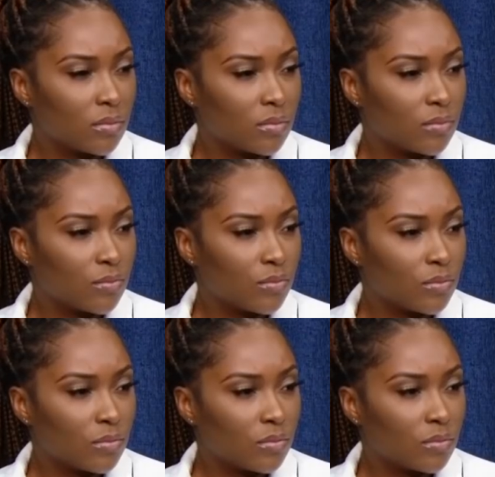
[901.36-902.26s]

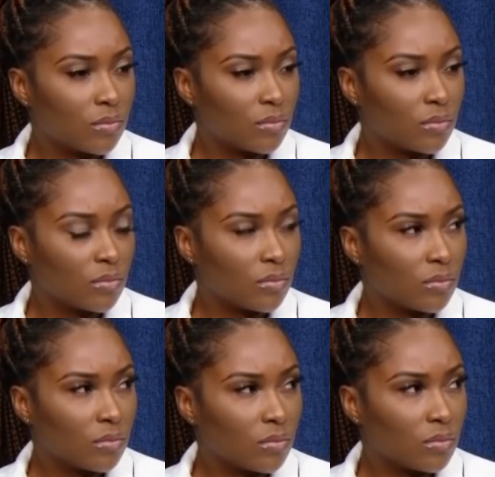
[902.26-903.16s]

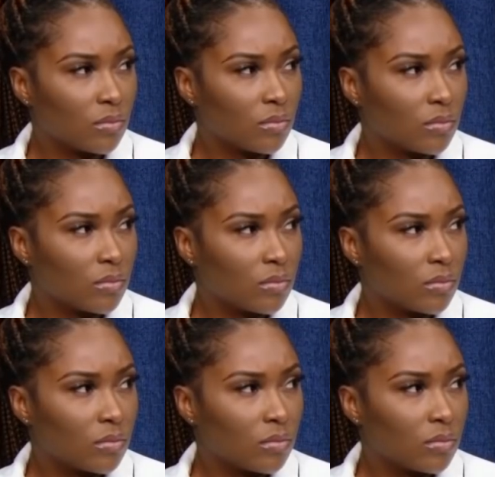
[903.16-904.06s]

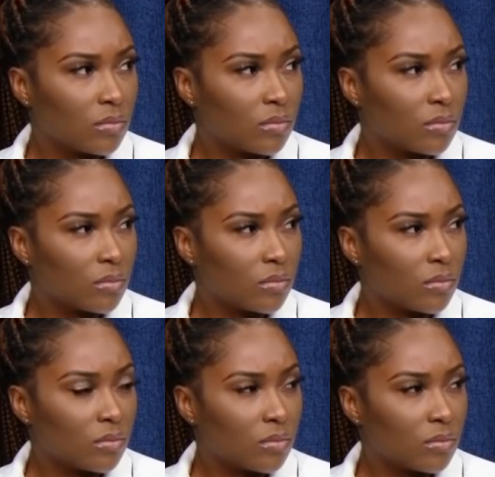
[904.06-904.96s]

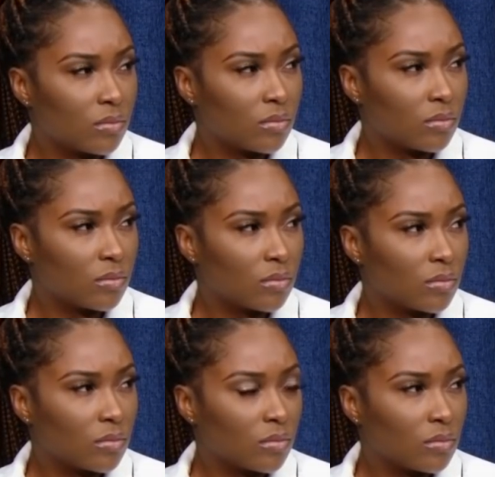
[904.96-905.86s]

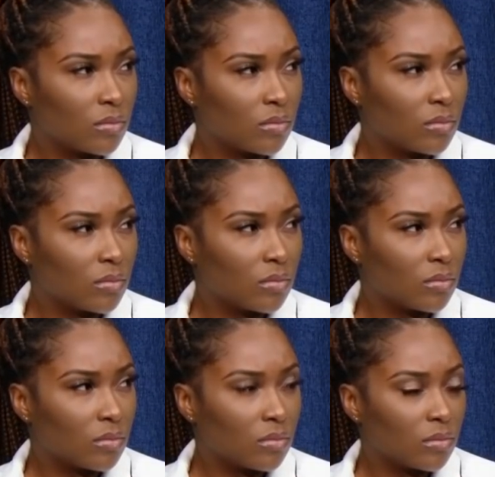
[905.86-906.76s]

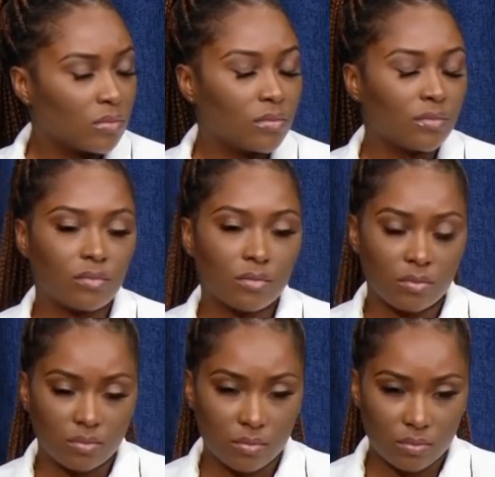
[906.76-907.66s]

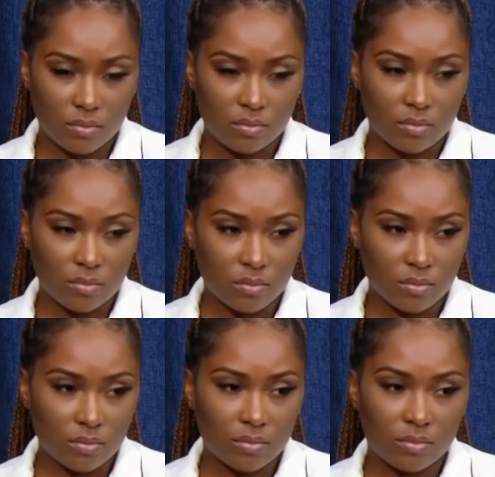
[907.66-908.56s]

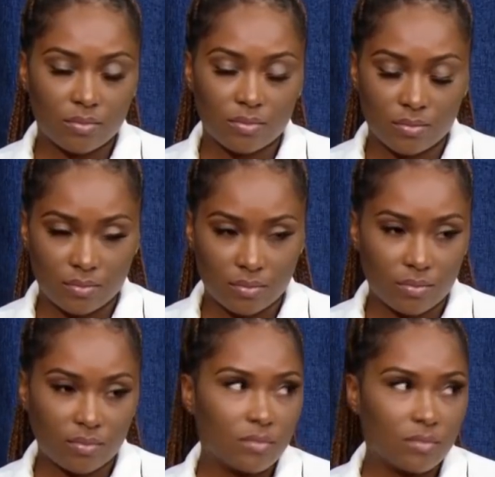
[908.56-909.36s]
This person isn't speaking.